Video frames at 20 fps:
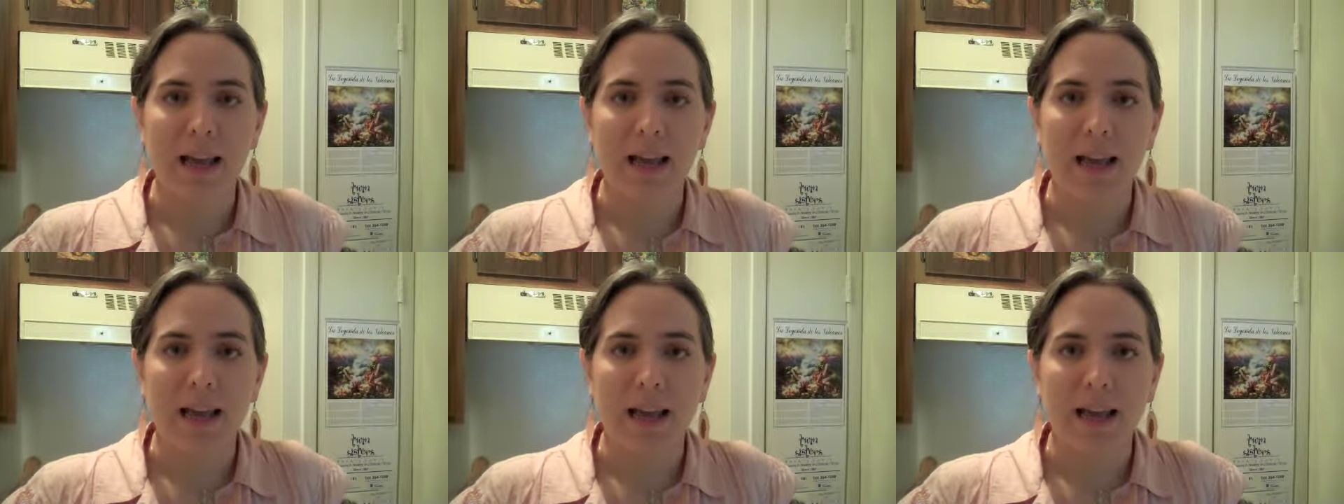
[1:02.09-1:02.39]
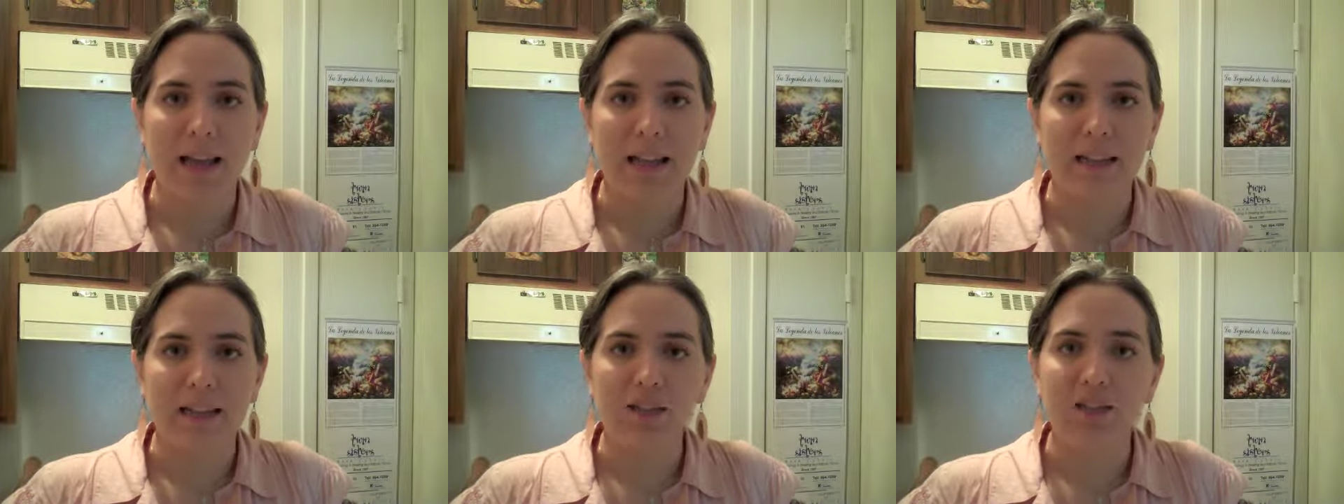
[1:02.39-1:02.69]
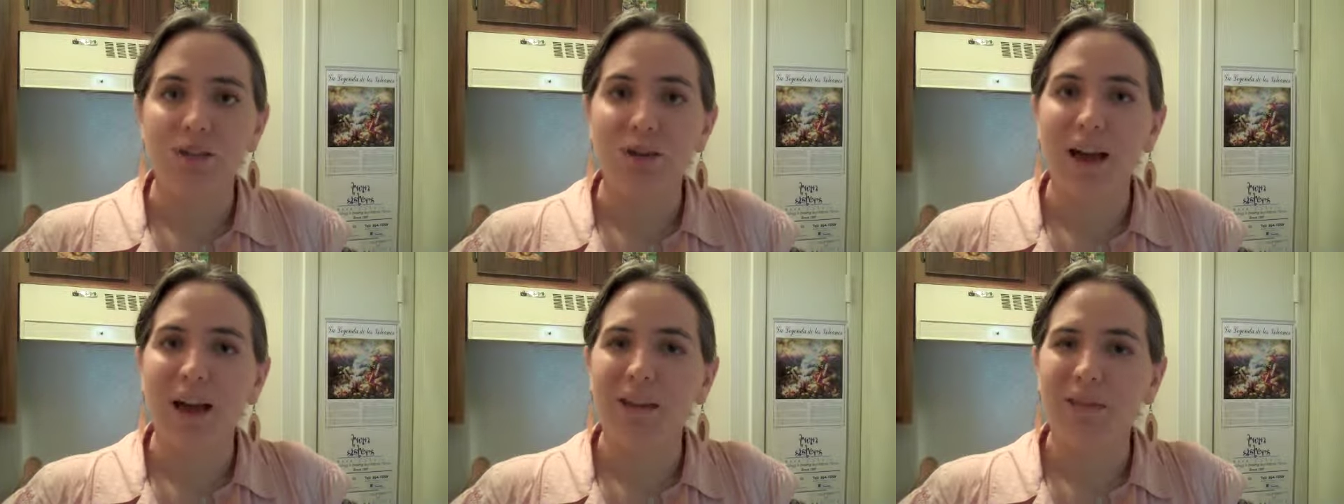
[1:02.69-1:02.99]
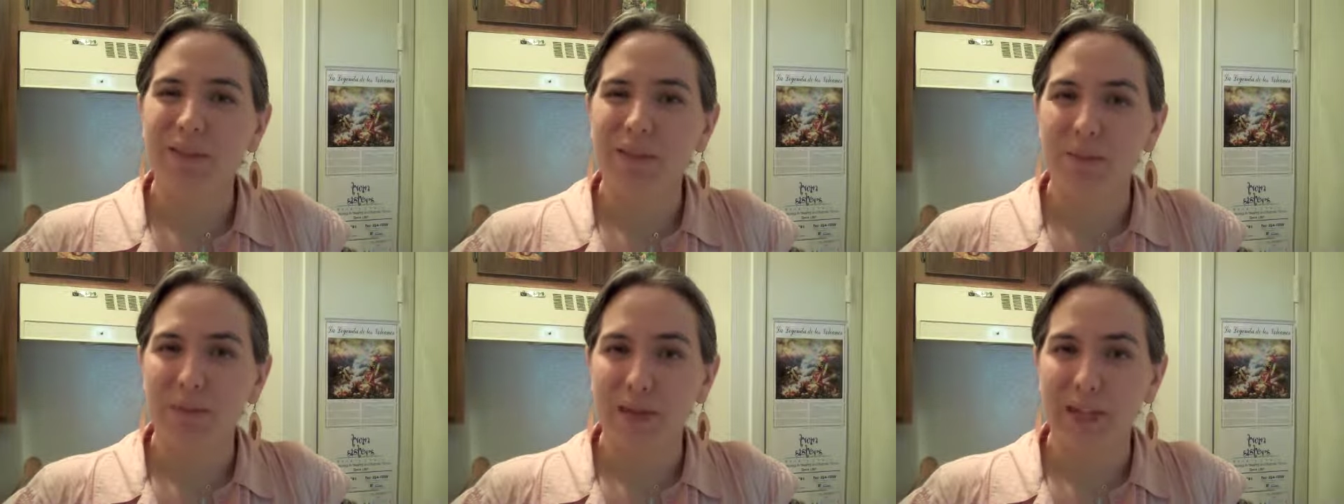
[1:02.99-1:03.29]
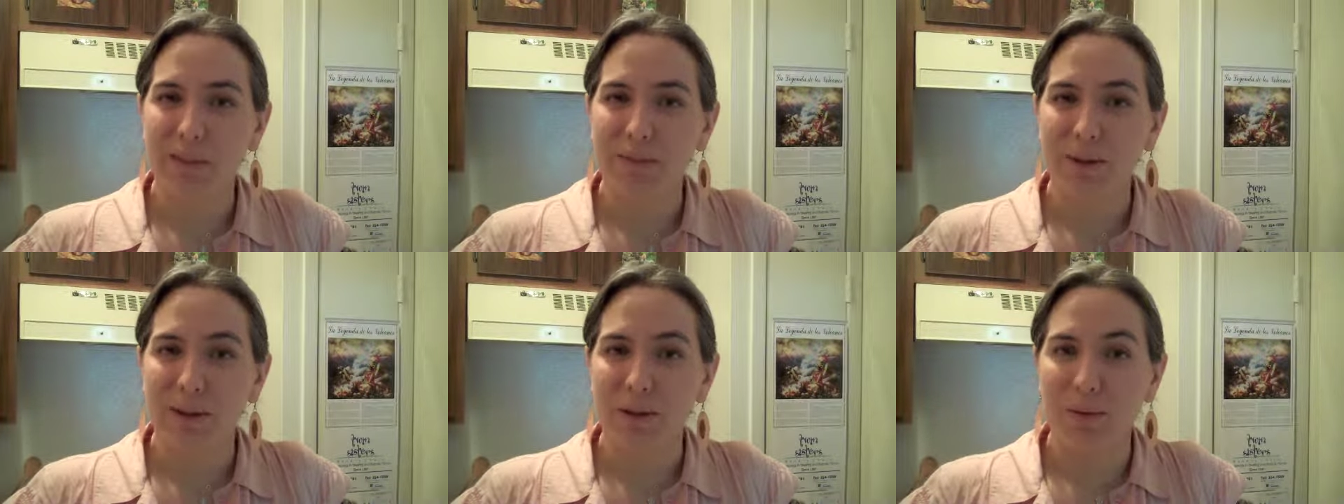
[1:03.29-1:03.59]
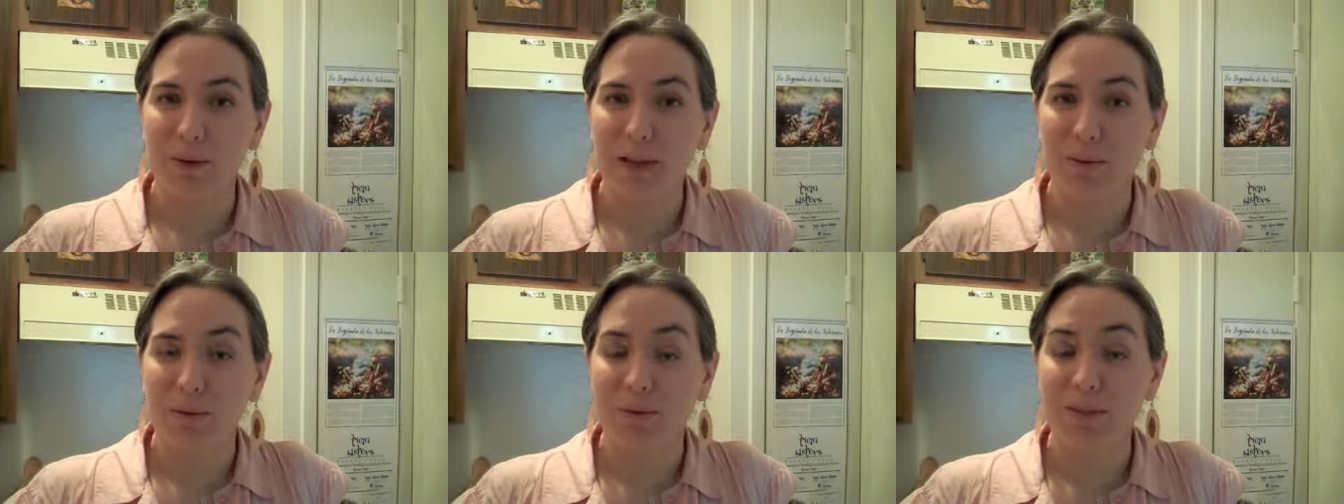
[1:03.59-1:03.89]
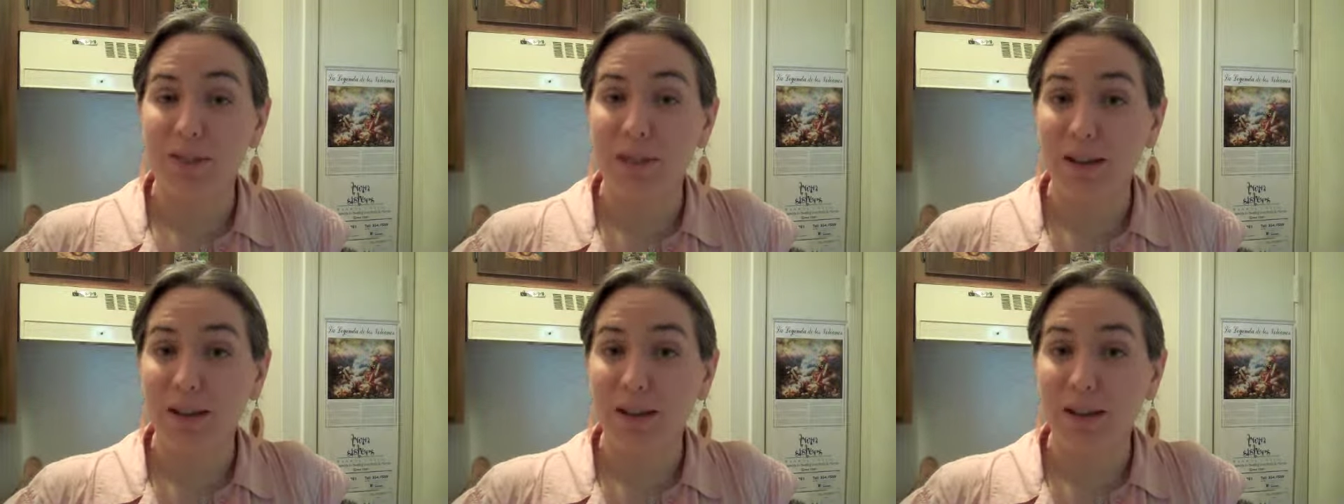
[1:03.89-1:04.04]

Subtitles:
And these are healthy beans, by the way. I'm using